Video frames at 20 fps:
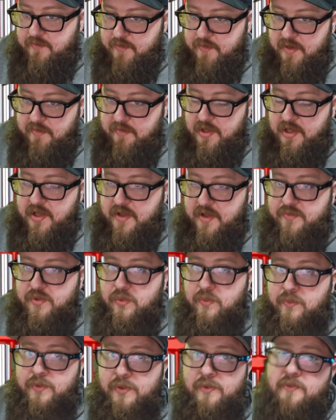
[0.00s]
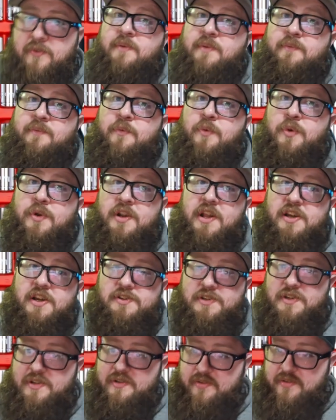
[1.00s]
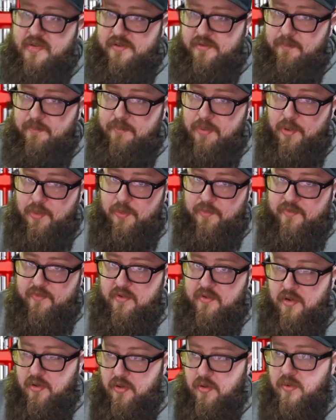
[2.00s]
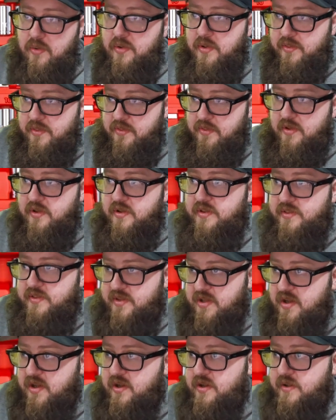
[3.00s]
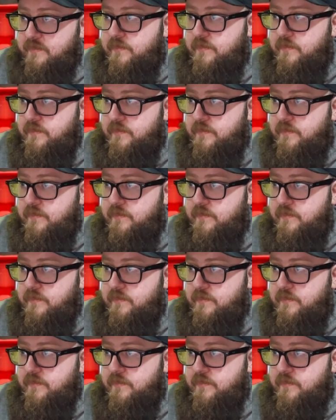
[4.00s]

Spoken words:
5.5, you will use them for dash bolts all the time.